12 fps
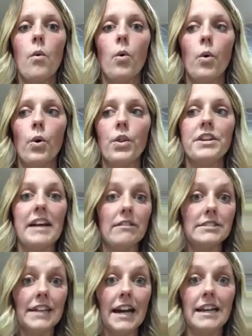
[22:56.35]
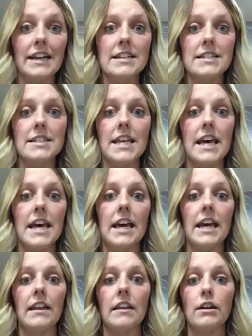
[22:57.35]
Well, the downside is
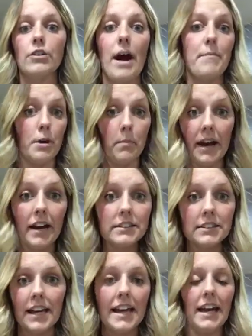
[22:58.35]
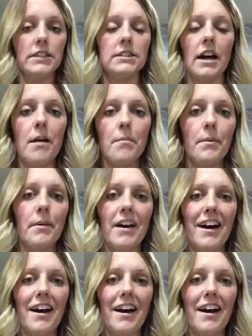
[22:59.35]
they crap their pants. They can't stop.